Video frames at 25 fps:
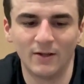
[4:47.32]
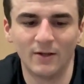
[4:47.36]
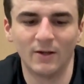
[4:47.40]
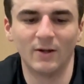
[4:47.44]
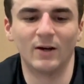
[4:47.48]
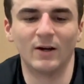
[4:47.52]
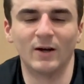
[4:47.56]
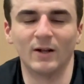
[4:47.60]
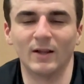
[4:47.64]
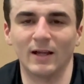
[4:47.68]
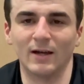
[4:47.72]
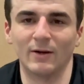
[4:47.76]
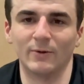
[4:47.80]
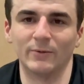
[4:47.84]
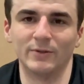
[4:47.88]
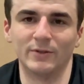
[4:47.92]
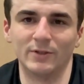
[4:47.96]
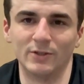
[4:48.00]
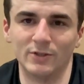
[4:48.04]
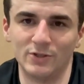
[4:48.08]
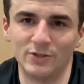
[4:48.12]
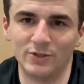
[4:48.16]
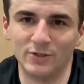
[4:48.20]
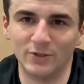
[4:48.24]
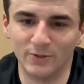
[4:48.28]
all out with
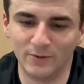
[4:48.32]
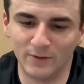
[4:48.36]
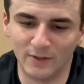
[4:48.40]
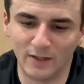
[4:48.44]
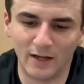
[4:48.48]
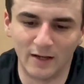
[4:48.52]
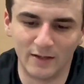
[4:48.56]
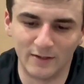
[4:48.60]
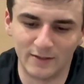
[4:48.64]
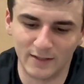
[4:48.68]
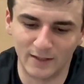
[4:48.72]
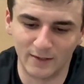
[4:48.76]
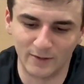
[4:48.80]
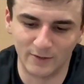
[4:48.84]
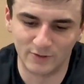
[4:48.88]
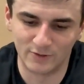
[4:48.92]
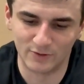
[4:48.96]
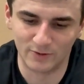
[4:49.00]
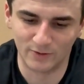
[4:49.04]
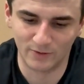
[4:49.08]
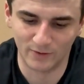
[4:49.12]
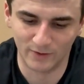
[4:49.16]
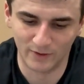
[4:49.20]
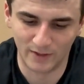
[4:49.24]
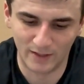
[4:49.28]
this shoe and tell a
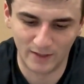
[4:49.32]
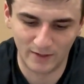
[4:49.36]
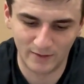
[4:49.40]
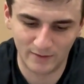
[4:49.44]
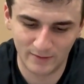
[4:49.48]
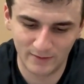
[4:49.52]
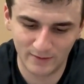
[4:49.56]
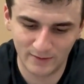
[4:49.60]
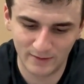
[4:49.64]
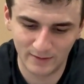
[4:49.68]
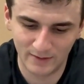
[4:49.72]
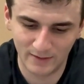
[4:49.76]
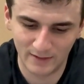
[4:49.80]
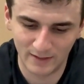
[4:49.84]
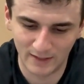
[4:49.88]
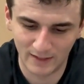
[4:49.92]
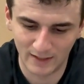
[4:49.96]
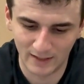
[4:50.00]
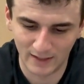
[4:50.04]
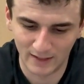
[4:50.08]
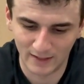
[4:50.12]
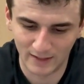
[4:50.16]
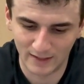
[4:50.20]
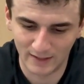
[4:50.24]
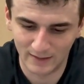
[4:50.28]
story.
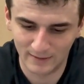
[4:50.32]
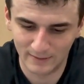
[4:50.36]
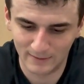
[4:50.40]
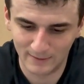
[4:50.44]
And